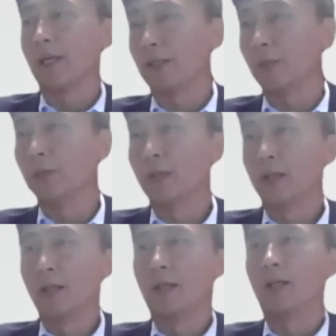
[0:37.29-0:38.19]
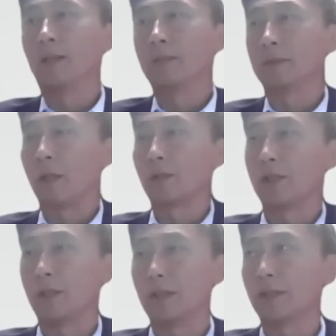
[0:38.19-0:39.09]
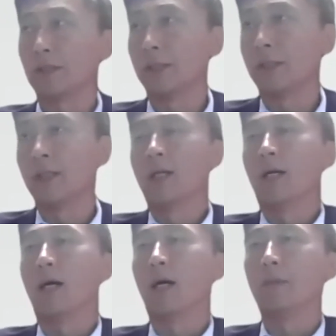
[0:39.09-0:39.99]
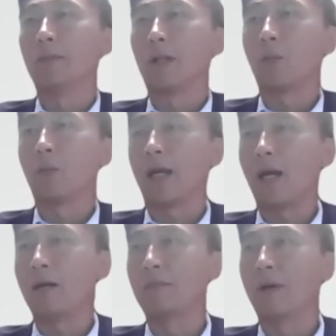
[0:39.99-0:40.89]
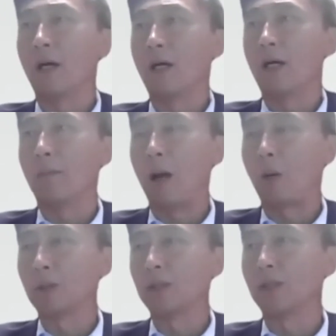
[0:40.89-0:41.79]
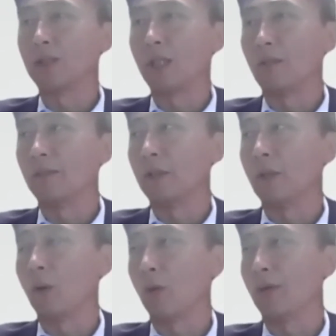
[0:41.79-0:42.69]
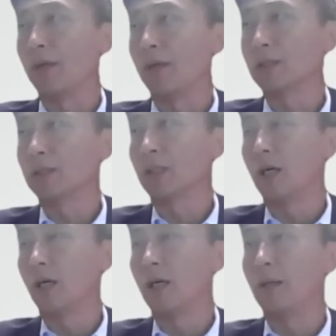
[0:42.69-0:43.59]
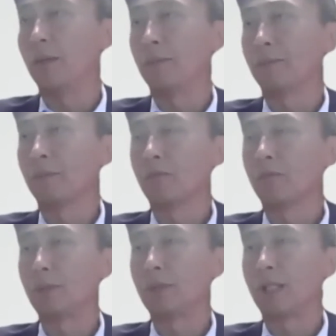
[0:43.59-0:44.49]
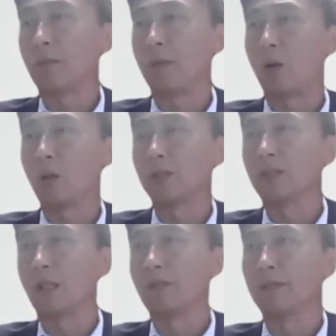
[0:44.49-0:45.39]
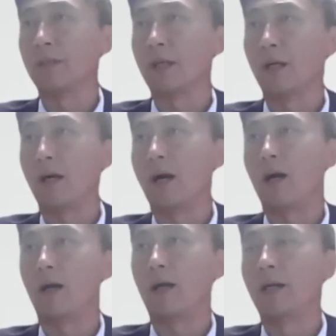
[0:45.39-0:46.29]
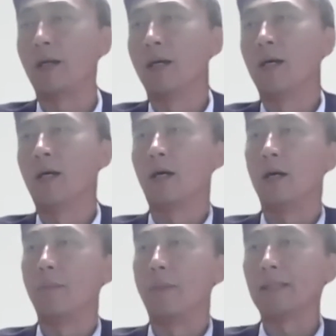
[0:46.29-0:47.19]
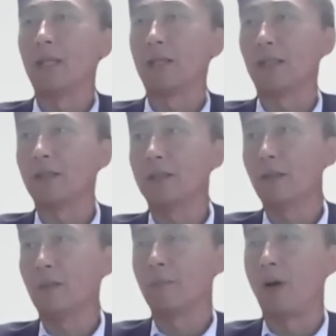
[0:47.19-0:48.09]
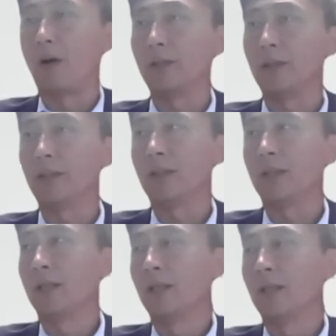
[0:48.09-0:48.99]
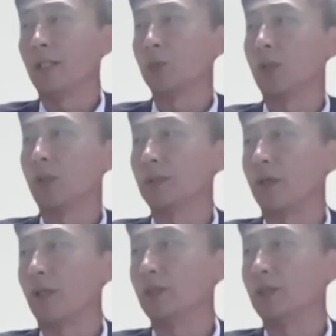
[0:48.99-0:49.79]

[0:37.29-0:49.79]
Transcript: you, Councilor Hurst. Today we have Powers and Sullivan with us. Representing Powers and Sullivan are Mike Nelligan, partner, as well as Todd